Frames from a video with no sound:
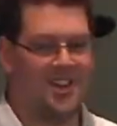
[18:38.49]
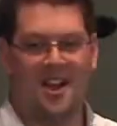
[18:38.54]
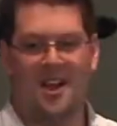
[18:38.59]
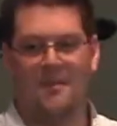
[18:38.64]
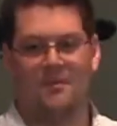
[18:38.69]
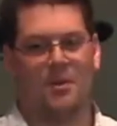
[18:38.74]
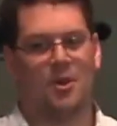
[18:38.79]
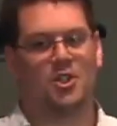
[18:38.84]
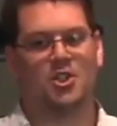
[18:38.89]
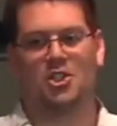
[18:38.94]

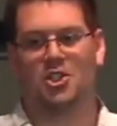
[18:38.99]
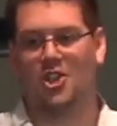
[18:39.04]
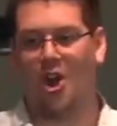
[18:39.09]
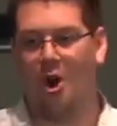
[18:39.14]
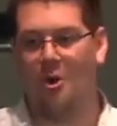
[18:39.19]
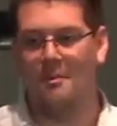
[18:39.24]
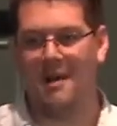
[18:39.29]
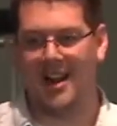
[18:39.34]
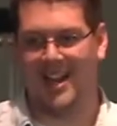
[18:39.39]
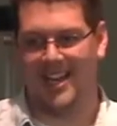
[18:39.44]
There's so
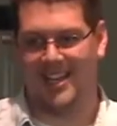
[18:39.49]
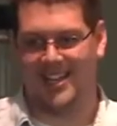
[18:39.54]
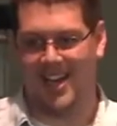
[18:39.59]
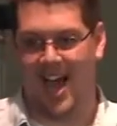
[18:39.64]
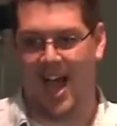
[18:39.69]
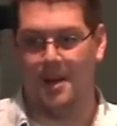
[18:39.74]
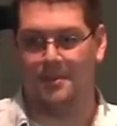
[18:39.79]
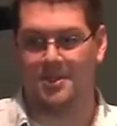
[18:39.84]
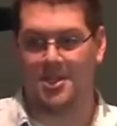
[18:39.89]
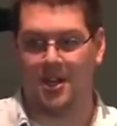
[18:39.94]
many
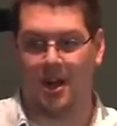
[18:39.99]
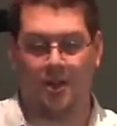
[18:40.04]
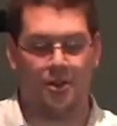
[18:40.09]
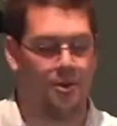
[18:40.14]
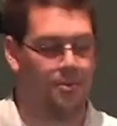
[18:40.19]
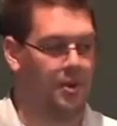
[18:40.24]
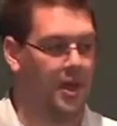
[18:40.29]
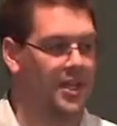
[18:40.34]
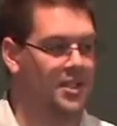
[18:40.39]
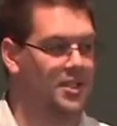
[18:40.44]
times in other
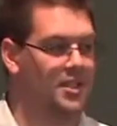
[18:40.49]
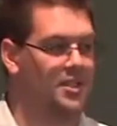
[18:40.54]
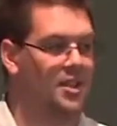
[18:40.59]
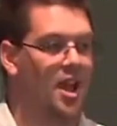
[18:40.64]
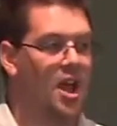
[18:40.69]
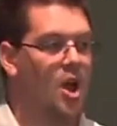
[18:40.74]
places